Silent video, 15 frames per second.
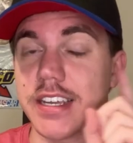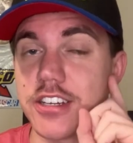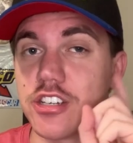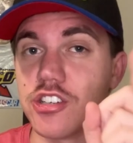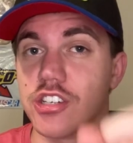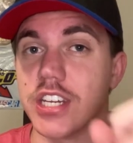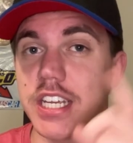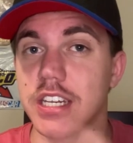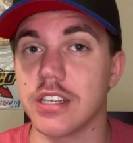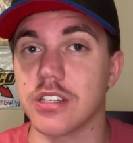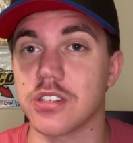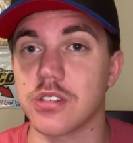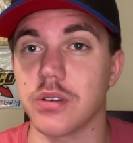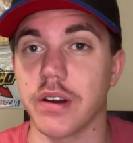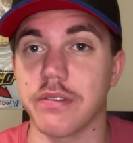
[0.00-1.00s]

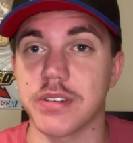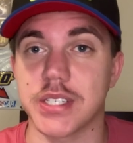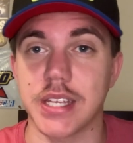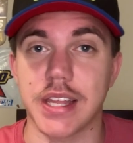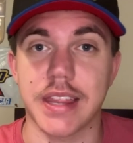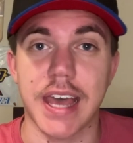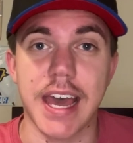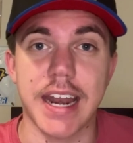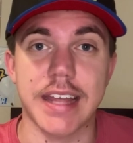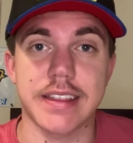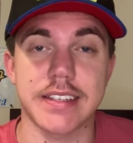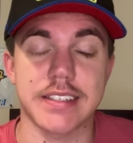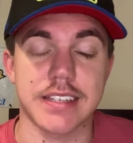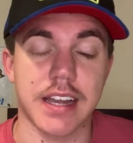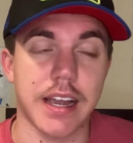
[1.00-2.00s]
genius, whoever said that at
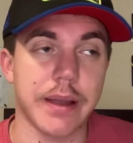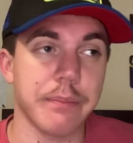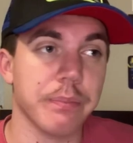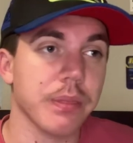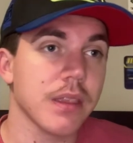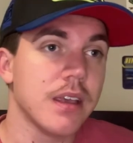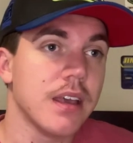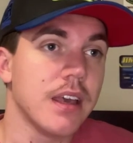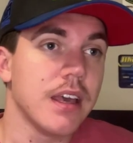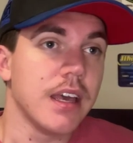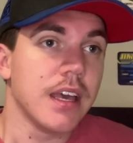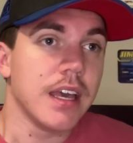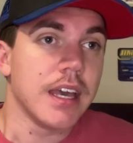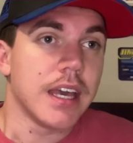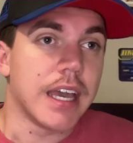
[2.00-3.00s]
the time.
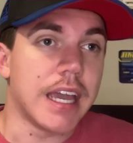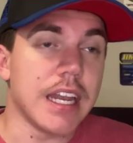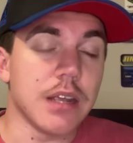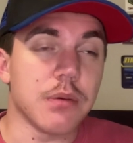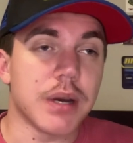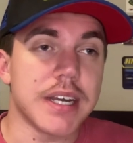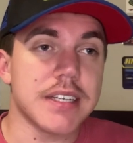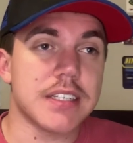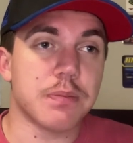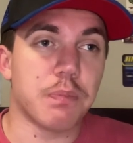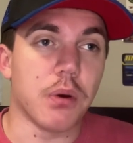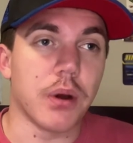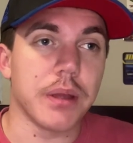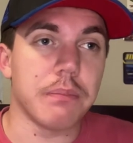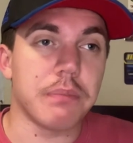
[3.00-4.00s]
Anyways,
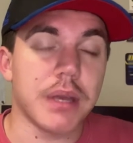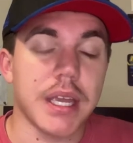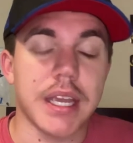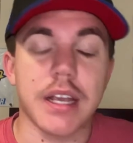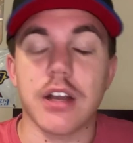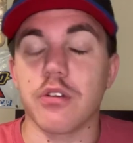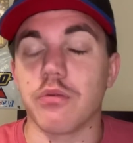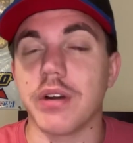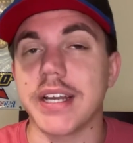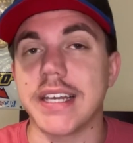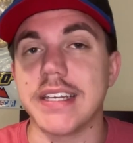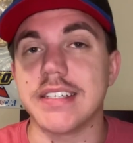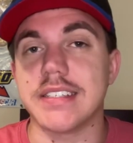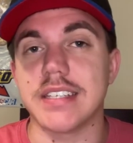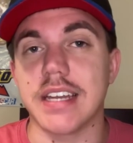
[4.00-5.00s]
point being,
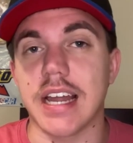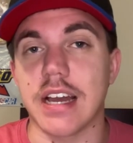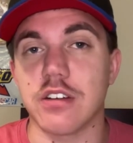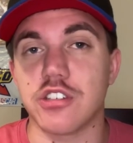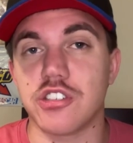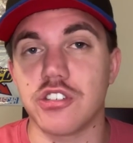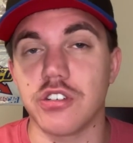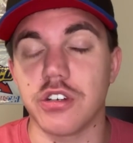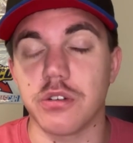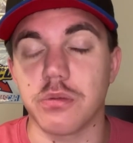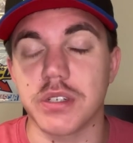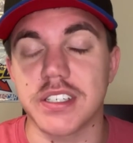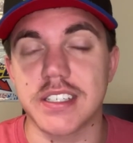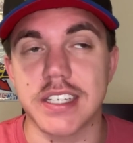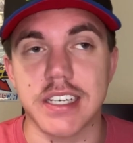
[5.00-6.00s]
Ricky Stenhouse Jr.
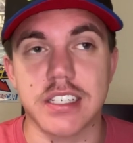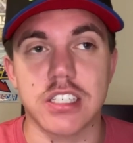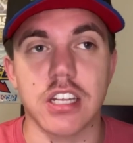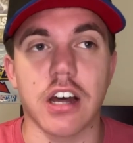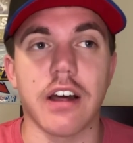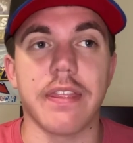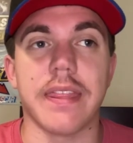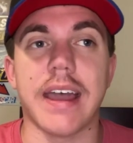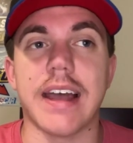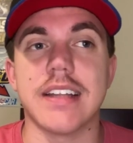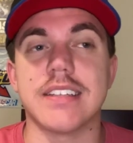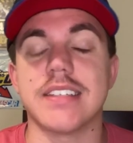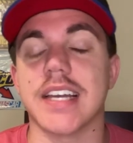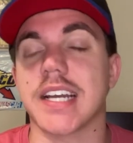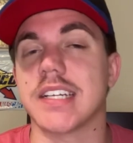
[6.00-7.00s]
was sixth on that
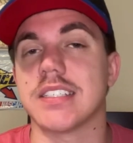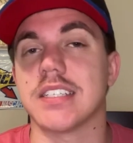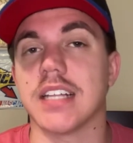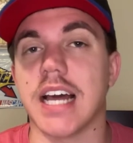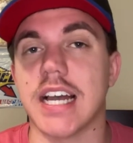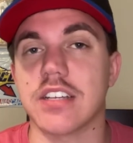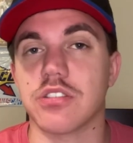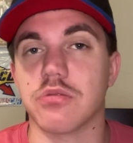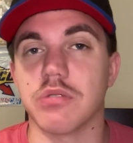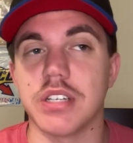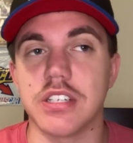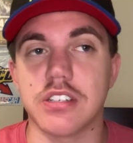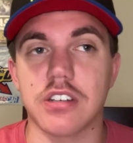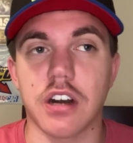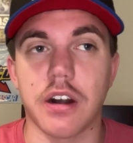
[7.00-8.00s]
second to last
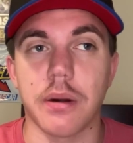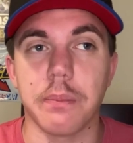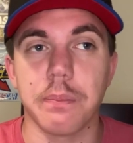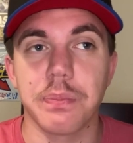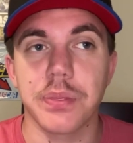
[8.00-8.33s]
restart.